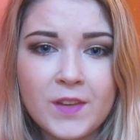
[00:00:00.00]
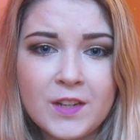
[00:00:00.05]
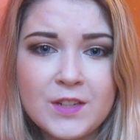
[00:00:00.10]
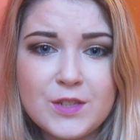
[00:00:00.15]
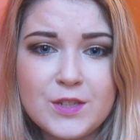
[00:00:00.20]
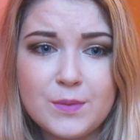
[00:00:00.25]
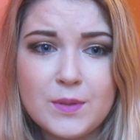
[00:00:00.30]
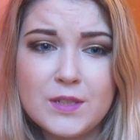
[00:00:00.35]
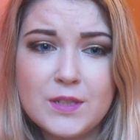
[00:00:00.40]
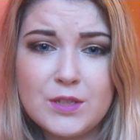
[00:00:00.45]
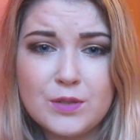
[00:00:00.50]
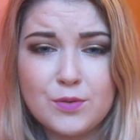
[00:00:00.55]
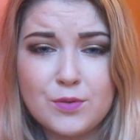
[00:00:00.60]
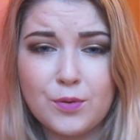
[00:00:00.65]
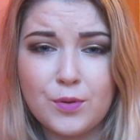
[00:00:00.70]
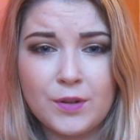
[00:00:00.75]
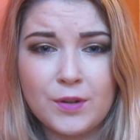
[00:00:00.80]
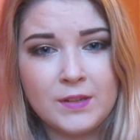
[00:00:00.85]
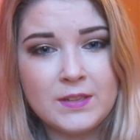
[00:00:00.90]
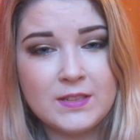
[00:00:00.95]
doing
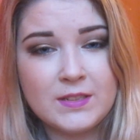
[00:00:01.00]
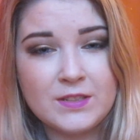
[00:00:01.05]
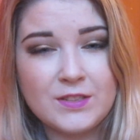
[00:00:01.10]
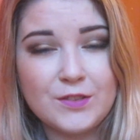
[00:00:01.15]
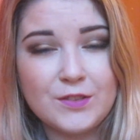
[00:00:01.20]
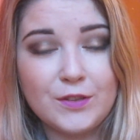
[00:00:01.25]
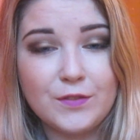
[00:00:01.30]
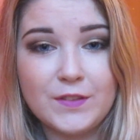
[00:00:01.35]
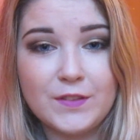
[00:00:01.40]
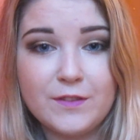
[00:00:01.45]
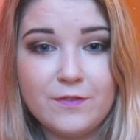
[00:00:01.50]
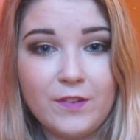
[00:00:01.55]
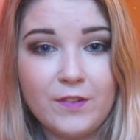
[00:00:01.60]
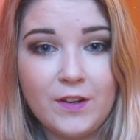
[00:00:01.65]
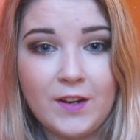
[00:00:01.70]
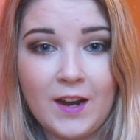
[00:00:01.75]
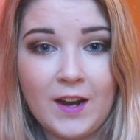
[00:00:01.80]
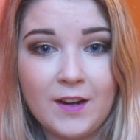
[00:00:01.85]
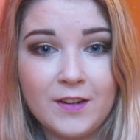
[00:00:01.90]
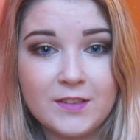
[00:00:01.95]
tutorials and stuff, it's
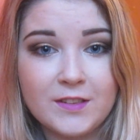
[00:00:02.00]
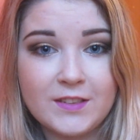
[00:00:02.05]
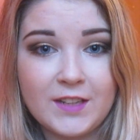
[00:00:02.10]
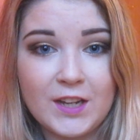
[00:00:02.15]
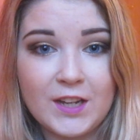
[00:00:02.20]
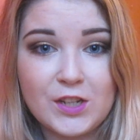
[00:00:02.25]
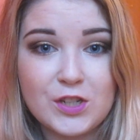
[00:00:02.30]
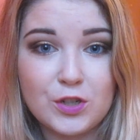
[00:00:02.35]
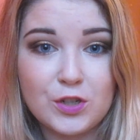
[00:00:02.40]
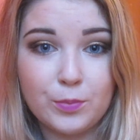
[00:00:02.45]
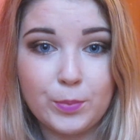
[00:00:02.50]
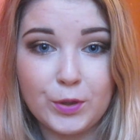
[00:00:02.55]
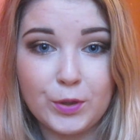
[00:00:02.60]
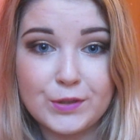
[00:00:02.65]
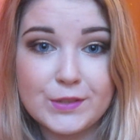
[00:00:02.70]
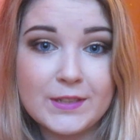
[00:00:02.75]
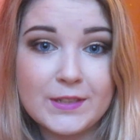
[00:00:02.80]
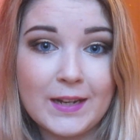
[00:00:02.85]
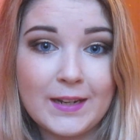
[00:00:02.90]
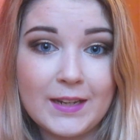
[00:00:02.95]
very hard to get your
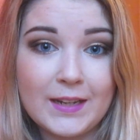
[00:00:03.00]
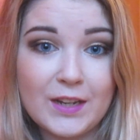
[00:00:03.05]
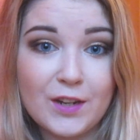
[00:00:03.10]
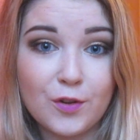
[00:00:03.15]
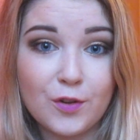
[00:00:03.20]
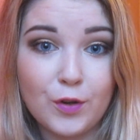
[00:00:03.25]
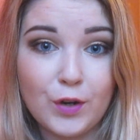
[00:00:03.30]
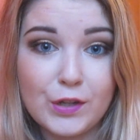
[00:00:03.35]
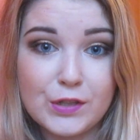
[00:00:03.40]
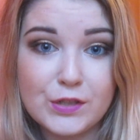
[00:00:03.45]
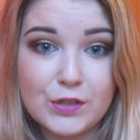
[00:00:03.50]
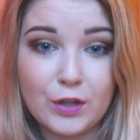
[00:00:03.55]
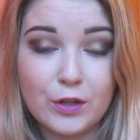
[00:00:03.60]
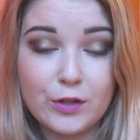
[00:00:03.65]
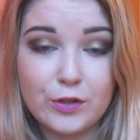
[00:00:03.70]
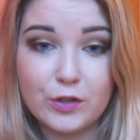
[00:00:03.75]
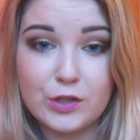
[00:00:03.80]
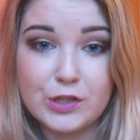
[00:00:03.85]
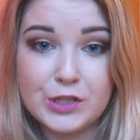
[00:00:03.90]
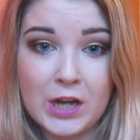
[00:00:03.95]
personality across
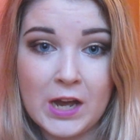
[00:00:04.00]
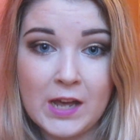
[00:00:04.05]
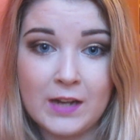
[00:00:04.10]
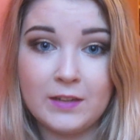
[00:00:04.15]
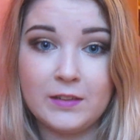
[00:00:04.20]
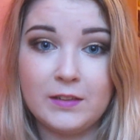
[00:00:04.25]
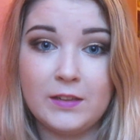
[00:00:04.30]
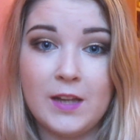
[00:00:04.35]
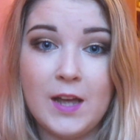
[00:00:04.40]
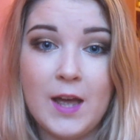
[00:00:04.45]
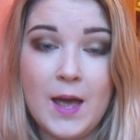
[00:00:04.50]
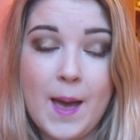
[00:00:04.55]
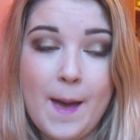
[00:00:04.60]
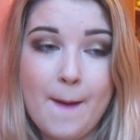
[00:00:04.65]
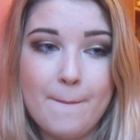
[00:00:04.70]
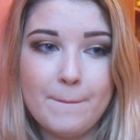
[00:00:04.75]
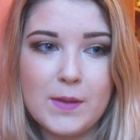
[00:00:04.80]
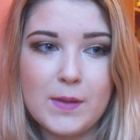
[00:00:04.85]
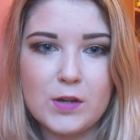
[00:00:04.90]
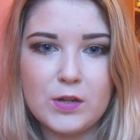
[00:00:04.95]
on your channel
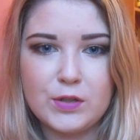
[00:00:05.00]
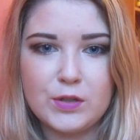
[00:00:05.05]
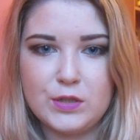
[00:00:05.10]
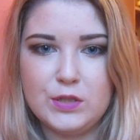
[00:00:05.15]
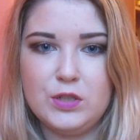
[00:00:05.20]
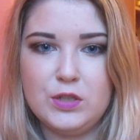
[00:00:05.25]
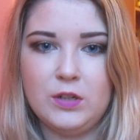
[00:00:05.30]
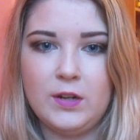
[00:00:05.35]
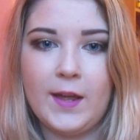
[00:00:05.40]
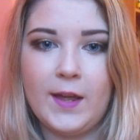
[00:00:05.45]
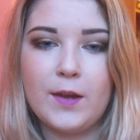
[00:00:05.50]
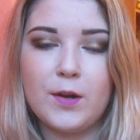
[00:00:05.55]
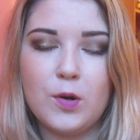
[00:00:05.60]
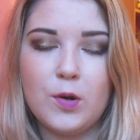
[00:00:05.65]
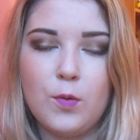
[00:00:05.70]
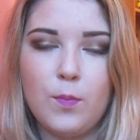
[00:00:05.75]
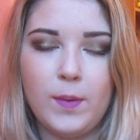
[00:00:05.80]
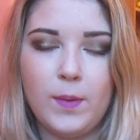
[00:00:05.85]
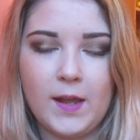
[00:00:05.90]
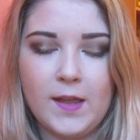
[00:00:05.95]
because you're like,
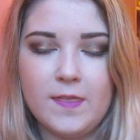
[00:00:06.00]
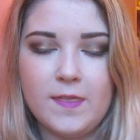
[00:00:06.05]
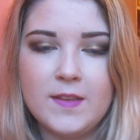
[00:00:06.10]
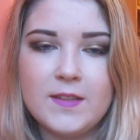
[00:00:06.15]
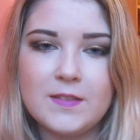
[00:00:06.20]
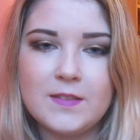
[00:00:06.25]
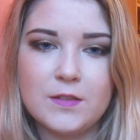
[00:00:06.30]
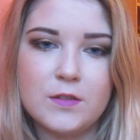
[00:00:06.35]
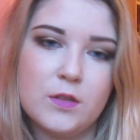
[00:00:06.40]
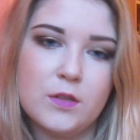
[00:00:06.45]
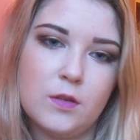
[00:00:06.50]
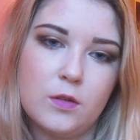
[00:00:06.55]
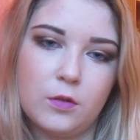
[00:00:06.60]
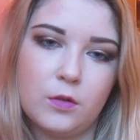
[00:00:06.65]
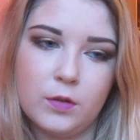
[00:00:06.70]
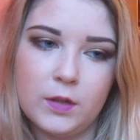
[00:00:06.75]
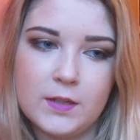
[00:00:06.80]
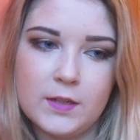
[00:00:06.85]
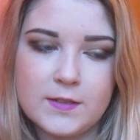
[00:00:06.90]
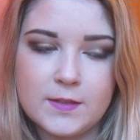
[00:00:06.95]
oh, blend this into the
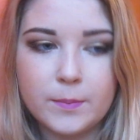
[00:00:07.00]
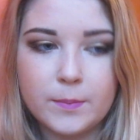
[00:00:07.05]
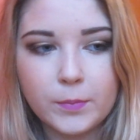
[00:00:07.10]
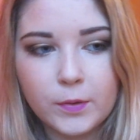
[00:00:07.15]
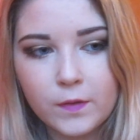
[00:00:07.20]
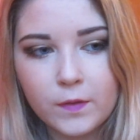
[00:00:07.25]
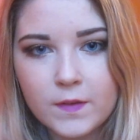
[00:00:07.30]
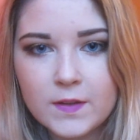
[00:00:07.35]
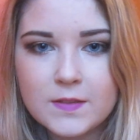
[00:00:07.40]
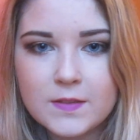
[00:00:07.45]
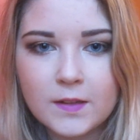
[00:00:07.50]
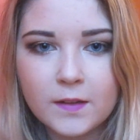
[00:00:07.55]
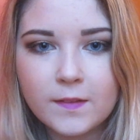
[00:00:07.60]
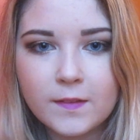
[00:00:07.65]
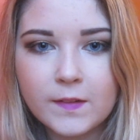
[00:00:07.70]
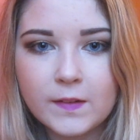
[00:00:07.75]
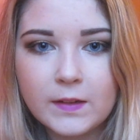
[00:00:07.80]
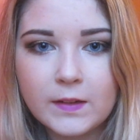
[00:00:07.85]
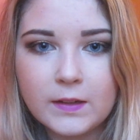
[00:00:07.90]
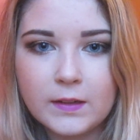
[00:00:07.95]
crease and put this on
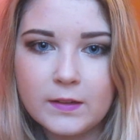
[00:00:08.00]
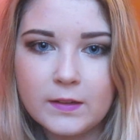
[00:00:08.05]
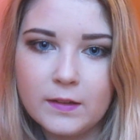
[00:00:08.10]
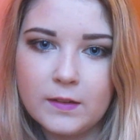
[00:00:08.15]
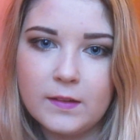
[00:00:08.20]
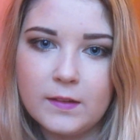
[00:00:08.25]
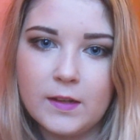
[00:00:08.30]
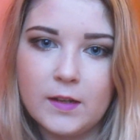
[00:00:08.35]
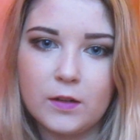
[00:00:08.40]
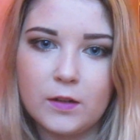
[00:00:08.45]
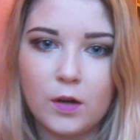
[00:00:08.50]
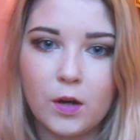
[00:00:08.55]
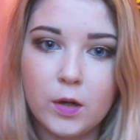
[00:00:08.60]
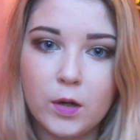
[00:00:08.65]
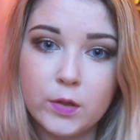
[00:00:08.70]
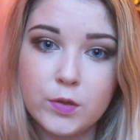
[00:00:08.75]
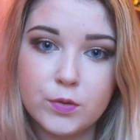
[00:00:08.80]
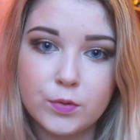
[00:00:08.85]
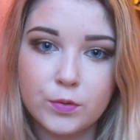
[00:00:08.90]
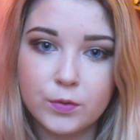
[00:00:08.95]
the lid and then
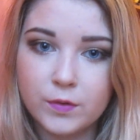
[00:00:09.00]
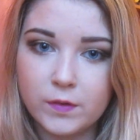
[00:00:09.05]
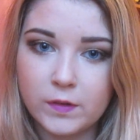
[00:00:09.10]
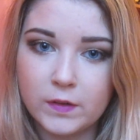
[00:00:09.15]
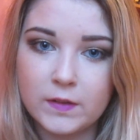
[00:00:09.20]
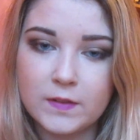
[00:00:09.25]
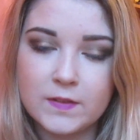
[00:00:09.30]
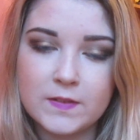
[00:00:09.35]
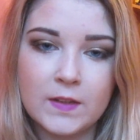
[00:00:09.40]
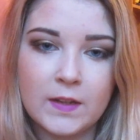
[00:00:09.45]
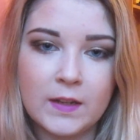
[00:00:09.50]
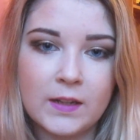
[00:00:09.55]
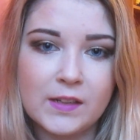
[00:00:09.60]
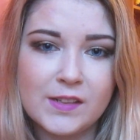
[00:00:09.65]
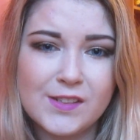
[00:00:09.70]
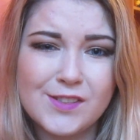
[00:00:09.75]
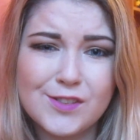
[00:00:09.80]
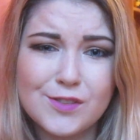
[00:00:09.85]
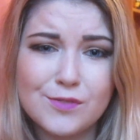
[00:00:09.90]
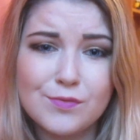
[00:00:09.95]
contour this, and
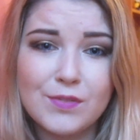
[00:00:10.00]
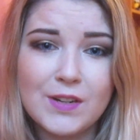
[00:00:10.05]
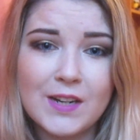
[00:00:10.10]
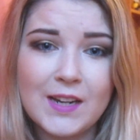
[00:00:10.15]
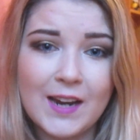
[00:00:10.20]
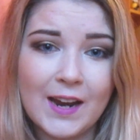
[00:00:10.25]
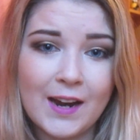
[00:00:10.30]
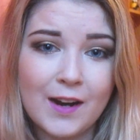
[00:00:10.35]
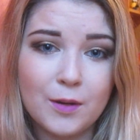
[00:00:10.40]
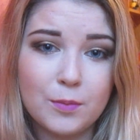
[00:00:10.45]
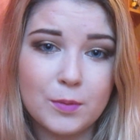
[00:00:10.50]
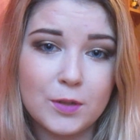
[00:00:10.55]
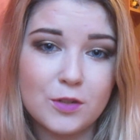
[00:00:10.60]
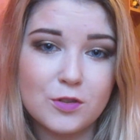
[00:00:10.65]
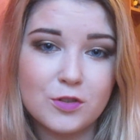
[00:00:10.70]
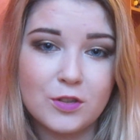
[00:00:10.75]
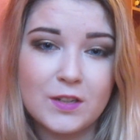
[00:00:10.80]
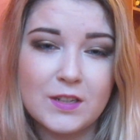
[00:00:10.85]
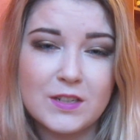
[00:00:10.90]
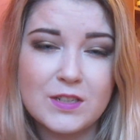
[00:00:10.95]
it's just really hard when you're
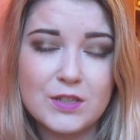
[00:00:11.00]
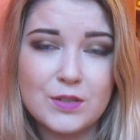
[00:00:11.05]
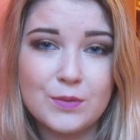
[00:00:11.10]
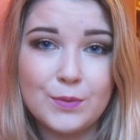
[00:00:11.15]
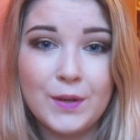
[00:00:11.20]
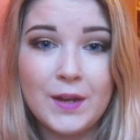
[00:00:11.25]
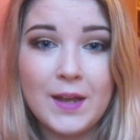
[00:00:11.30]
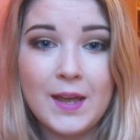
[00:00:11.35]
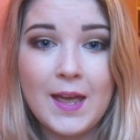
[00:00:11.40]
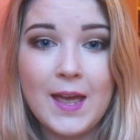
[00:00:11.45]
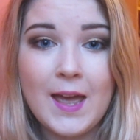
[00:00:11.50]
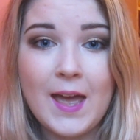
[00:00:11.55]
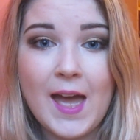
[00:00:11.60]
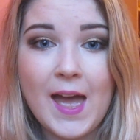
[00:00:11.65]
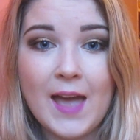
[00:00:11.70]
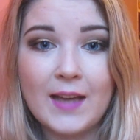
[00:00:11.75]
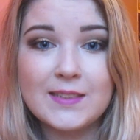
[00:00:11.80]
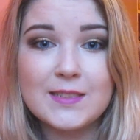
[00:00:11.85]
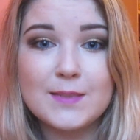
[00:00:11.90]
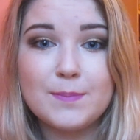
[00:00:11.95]
trying to
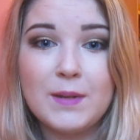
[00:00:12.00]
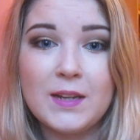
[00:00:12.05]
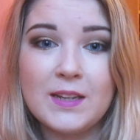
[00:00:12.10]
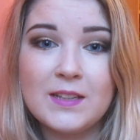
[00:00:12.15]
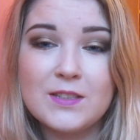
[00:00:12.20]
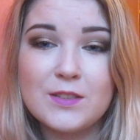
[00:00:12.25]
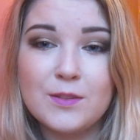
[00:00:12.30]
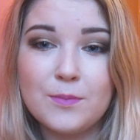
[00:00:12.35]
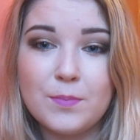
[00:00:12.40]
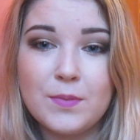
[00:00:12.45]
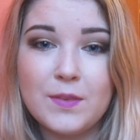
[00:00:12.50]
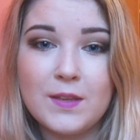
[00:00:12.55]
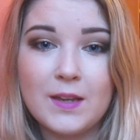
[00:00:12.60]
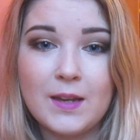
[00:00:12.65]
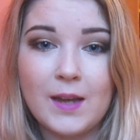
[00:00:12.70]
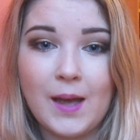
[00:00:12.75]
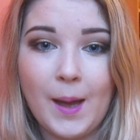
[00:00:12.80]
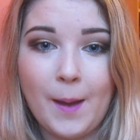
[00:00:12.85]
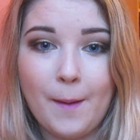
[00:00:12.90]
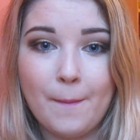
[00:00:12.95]
explain
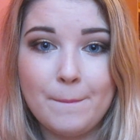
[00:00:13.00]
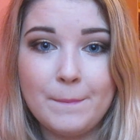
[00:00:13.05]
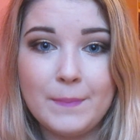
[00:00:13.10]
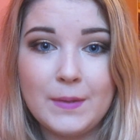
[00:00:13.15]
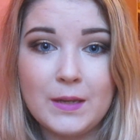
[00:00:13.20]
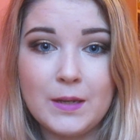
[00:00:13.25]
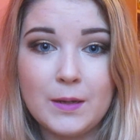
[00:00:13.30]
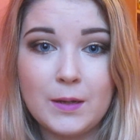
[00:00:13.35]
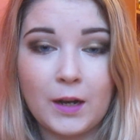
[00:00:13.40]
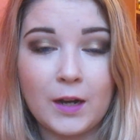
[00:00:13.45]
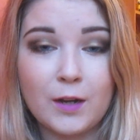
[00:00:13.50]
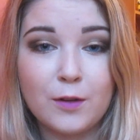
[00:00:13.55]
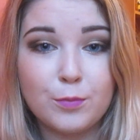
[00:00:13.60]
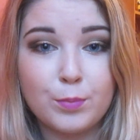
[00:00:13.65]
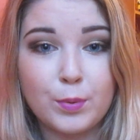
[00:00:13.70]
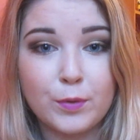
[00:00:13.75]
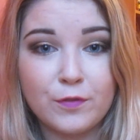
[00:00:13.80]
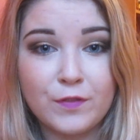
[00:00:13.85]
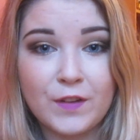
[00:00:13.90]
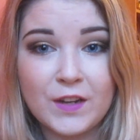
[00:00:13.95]
something and be kind of
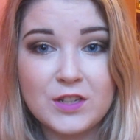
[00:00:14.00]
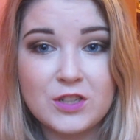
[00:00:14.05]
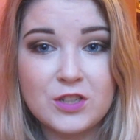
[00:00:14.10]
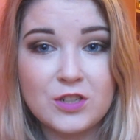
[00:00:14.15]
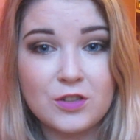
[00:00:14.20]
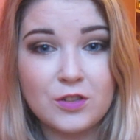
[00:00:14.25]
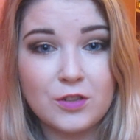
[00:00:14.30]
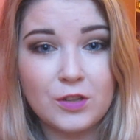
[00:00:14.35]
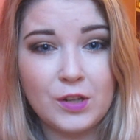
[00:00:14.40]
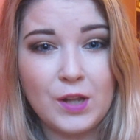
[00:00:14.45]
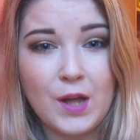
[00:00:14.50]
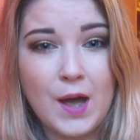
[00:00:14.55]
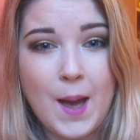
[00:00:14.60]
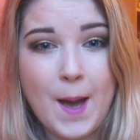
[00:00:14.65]
professional